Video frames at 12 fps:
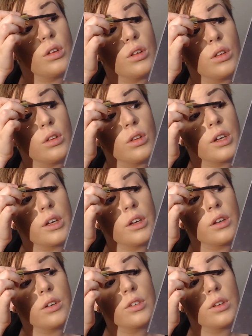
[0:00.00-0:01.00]
link
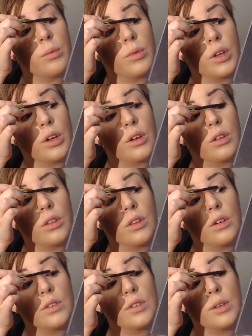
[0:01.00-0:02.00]
it or something. There
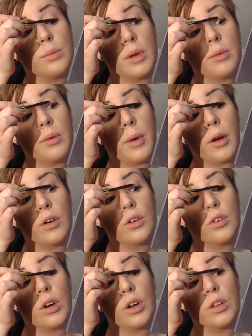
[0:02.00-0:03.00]
was a baby powder
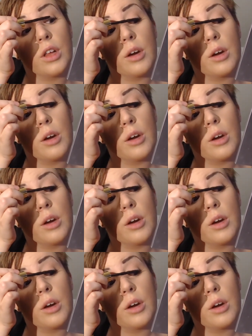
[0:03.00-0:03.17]
trick a lot of